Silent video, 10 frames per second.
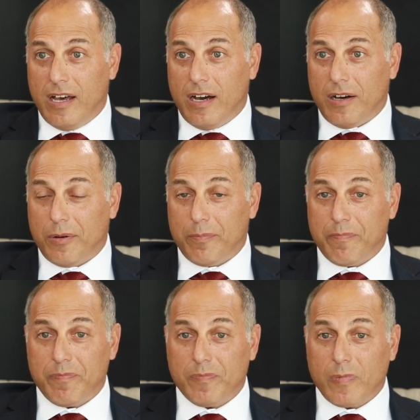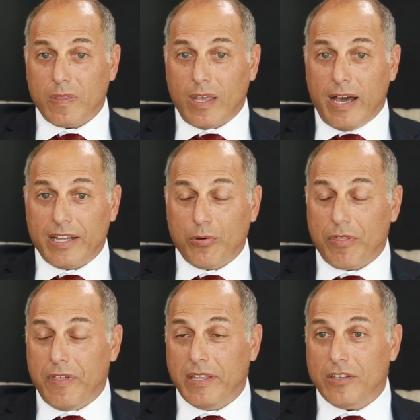I don't
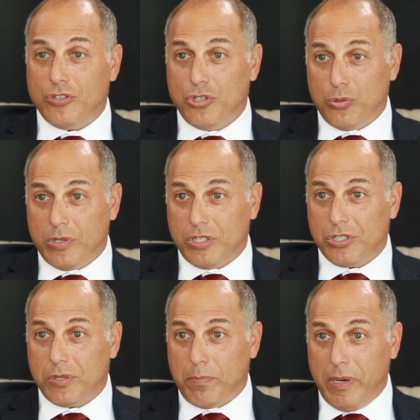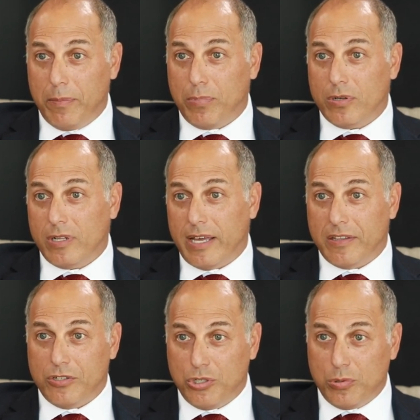think the Jewish people
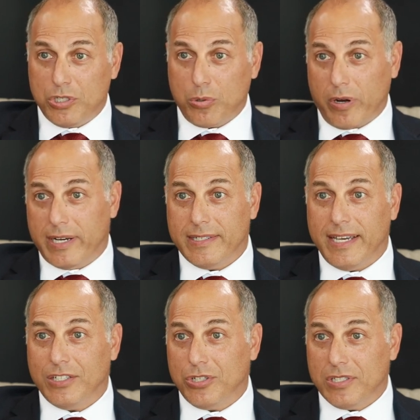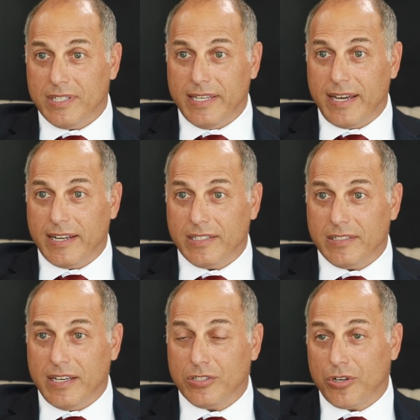and the Jewish organizations in the United
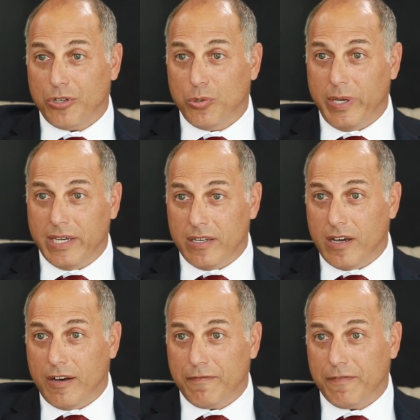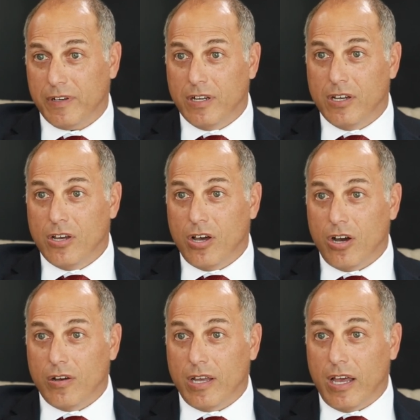States are doing enough
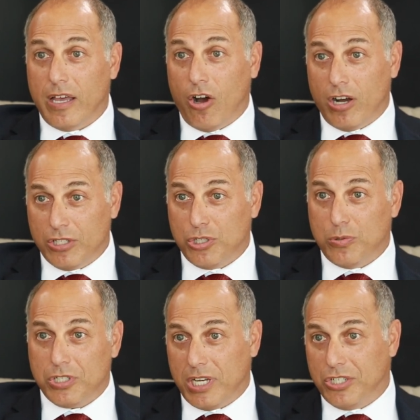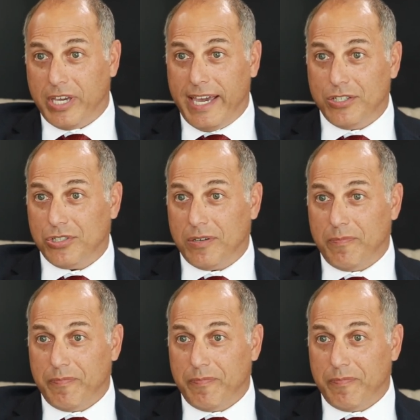on Jewish education.